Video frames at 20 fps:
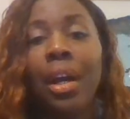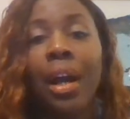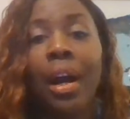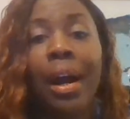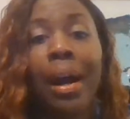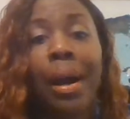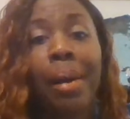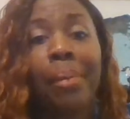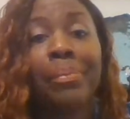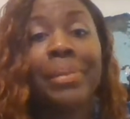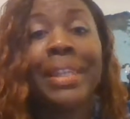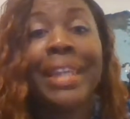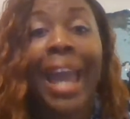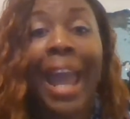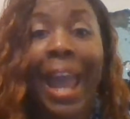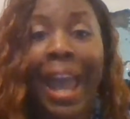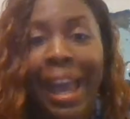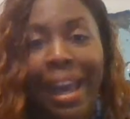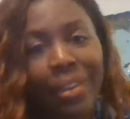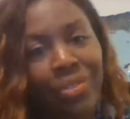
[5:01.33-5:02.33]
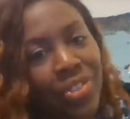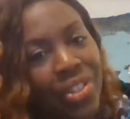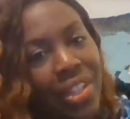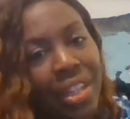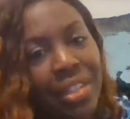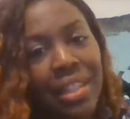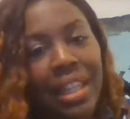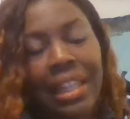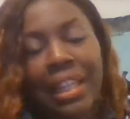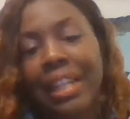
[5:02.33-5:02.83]
gaffes,
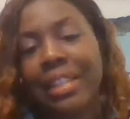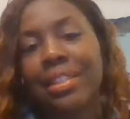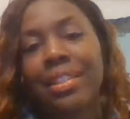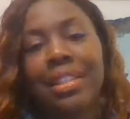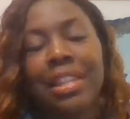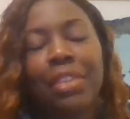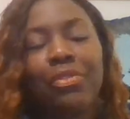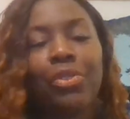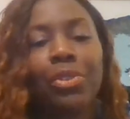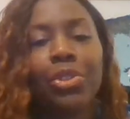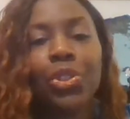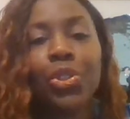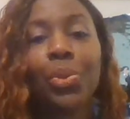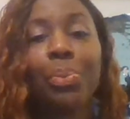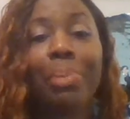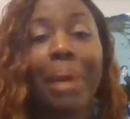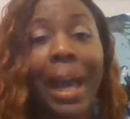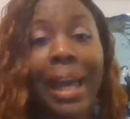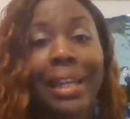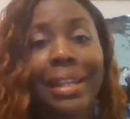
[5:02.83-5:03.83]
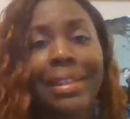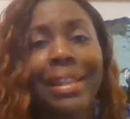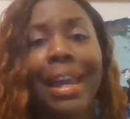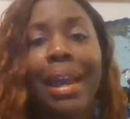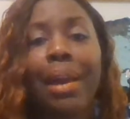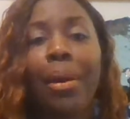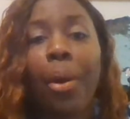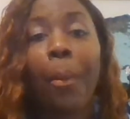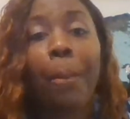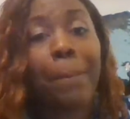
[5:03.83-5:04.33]
as they like to say for Joe Biden,
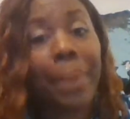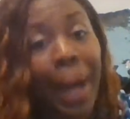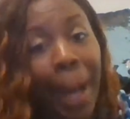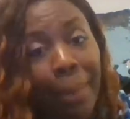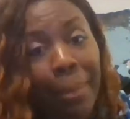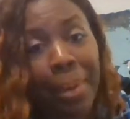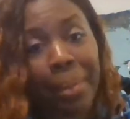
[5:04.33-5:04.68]
that Obama